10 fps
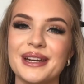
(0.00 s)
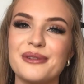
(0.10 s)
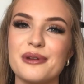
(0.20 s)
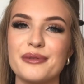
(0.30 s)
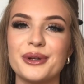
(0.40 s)
If
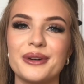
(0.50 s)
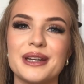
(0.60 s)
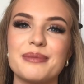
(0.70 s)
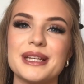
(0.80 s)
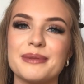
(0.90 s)
you haven't already,
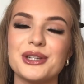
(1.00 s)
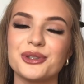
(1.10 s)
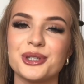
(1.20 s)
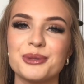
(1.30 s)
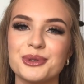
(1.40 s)
please make sure you
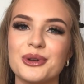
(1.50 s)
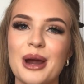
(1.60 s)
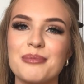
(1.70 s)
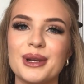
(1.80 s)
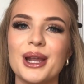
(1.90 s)

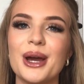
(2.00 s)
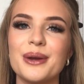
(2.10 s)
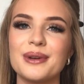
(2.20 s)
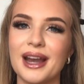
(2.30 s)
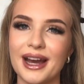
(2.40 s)
subscribe below,
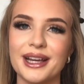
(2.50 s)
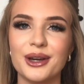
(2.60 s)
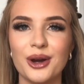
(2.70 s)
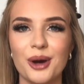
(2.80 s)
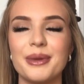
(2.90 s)
like,
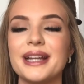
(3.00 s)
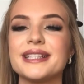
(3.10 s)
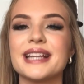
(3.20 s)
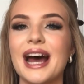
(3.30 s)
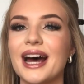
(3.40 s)
comment,
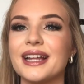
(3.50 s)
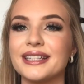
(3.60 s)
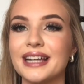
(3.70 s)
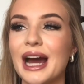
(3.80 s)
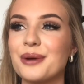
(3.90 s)
and
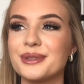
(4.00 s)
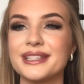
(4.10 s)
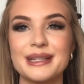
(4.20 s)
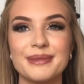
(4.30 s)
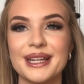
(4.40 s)
I will see
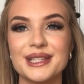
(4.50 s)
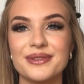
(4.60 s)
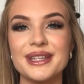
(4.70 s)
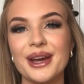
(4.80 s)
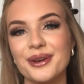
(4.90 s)
you in my next
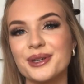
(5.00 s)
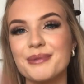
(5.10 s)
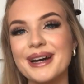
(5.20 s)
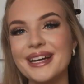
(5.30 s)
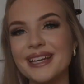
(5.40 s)
video.
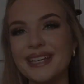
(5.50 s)
Goodbye.